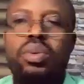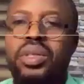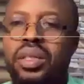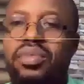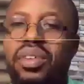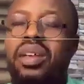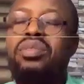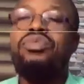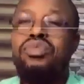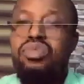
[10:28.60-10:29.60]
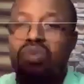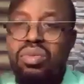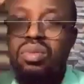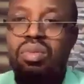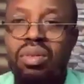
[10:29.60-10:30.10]
project. In fact, VU,
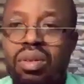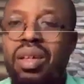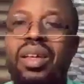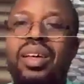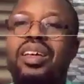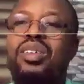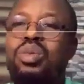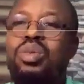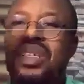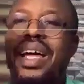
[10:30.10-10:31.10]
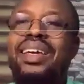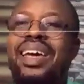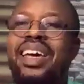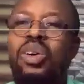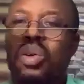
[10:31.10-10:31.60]
it looks like
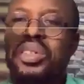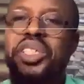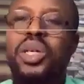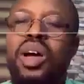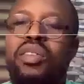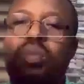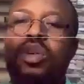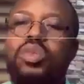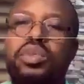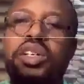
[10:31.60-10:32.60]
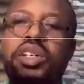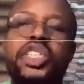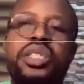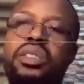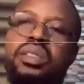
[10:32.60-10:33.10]
a country where everybody will be
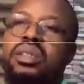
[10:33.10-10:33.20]
rich.